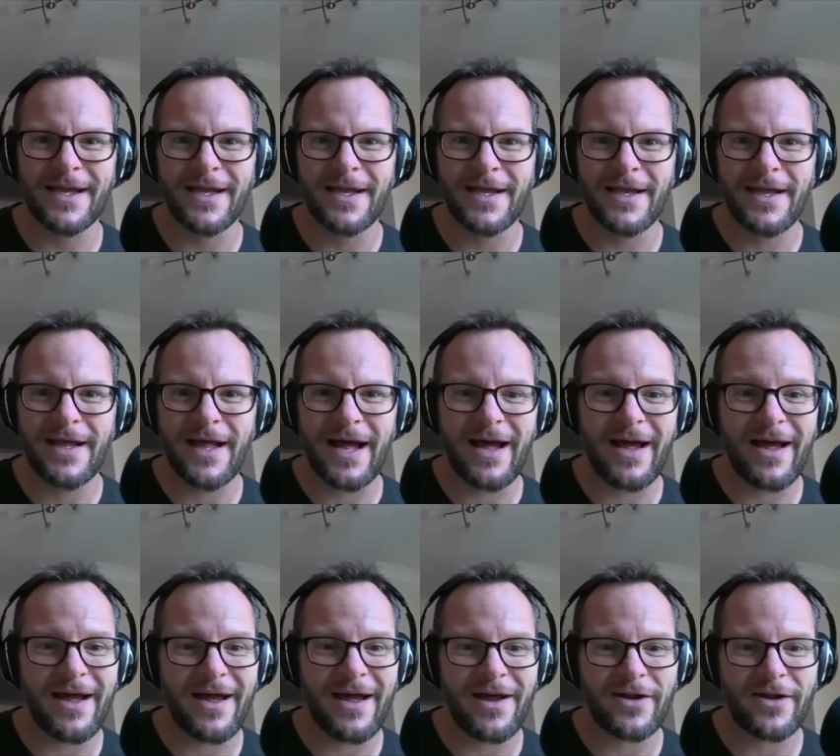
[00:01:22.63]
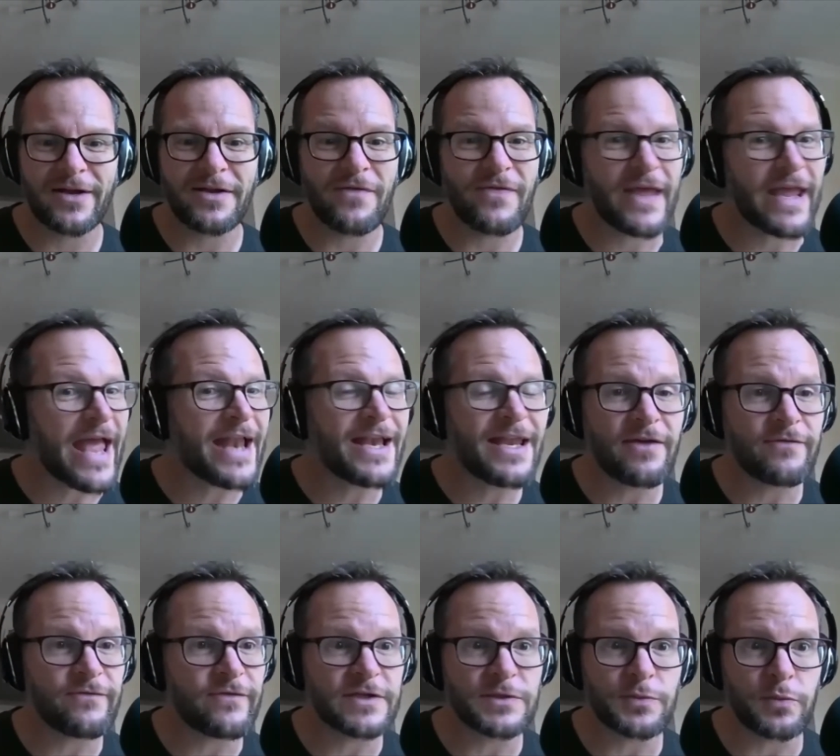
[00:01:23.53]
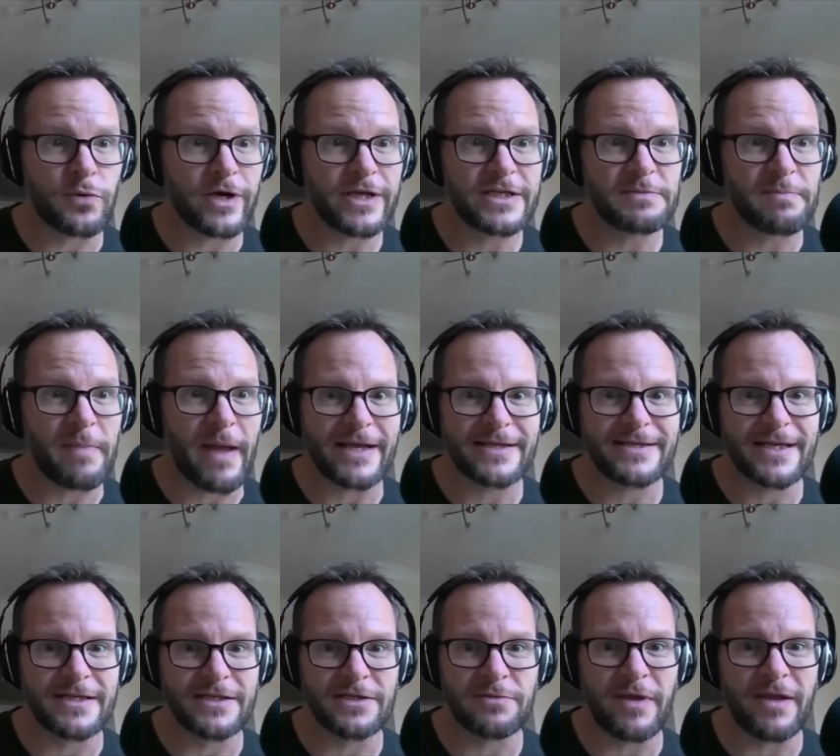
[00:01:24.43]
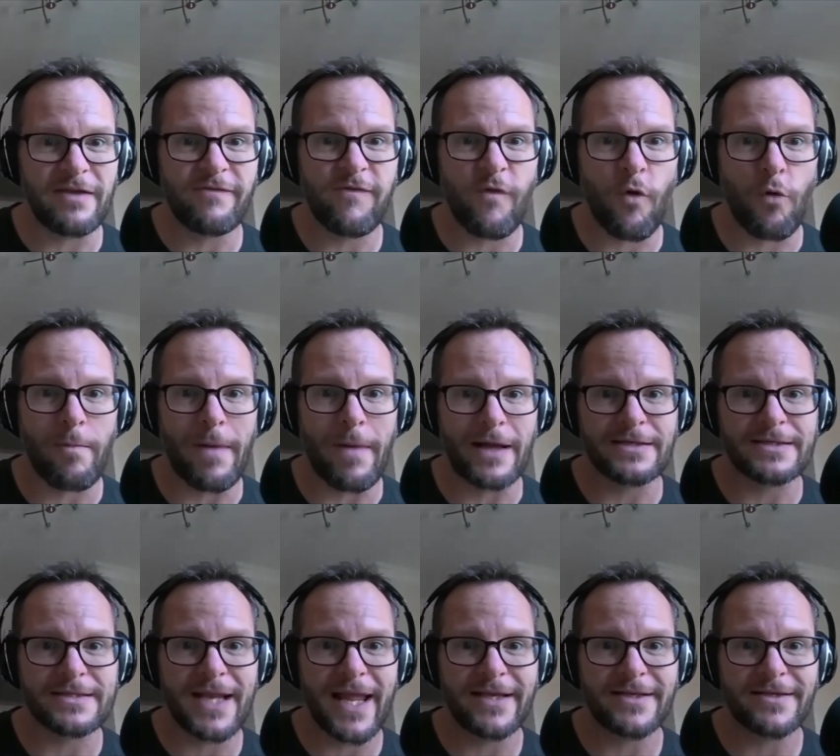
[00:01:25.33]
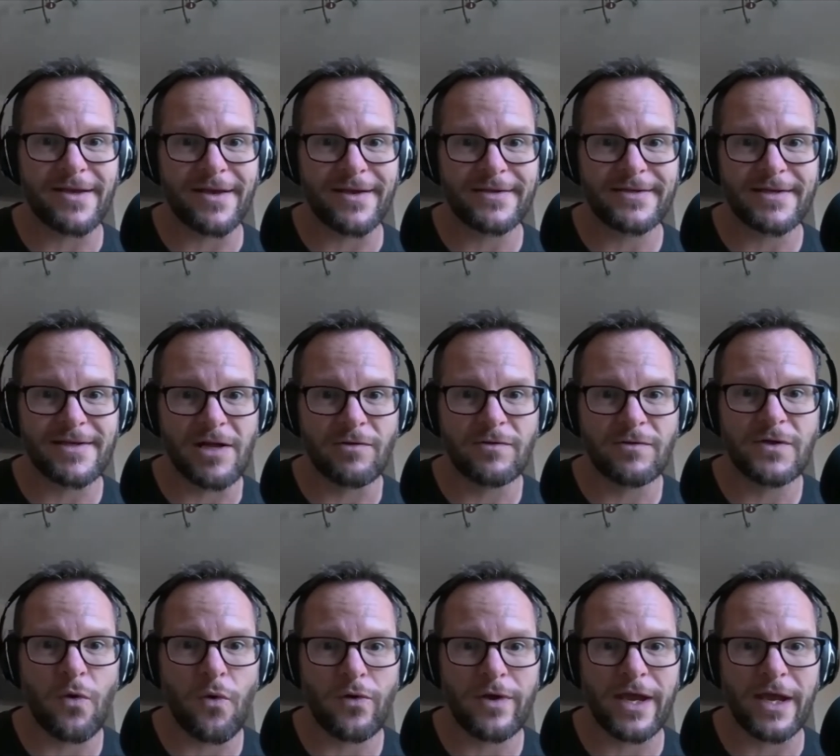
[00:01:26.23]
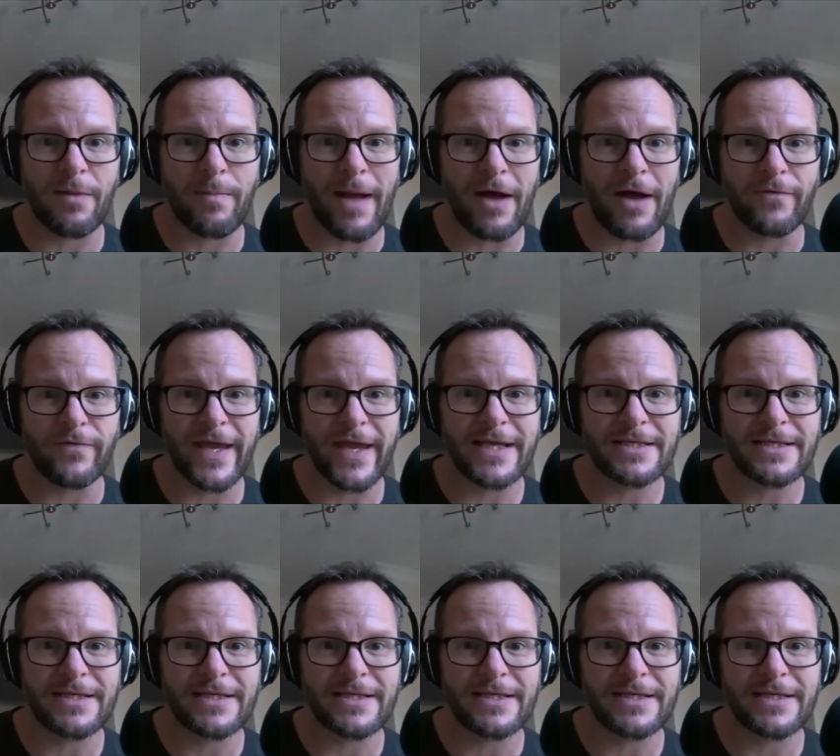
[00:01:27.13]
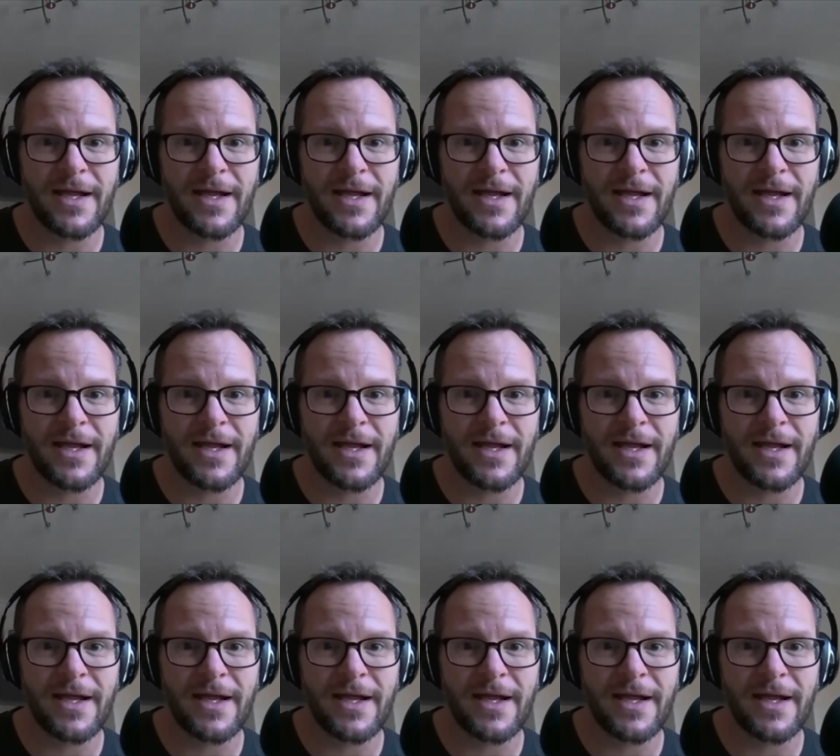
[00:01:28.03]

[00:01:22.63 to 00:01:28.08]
And I don't think any of us were expecting to be 4 months later still talking about this.